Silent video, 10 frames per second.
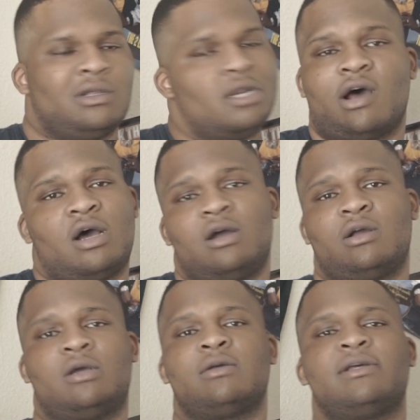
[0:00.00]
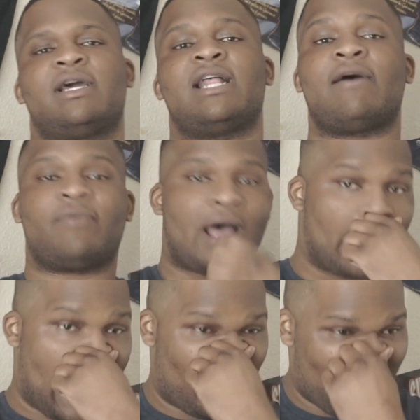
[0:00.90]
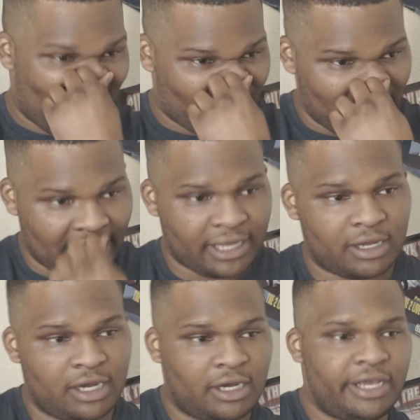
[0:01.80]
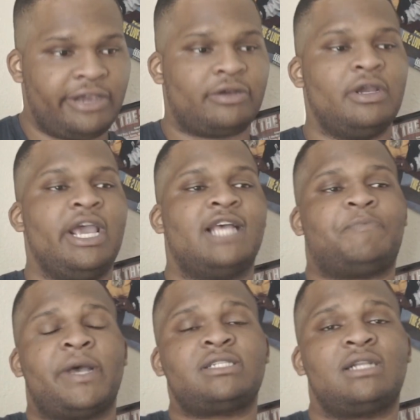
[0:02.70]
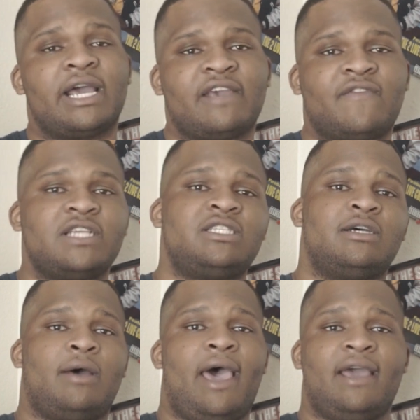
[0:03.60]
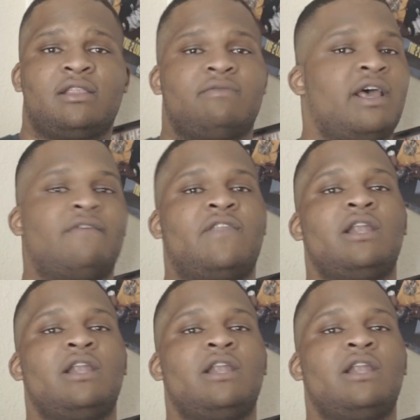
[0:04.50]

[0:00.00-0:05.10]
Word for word: No. Okay. Cause I I, I, feel like uh, it, especially like if they still active now.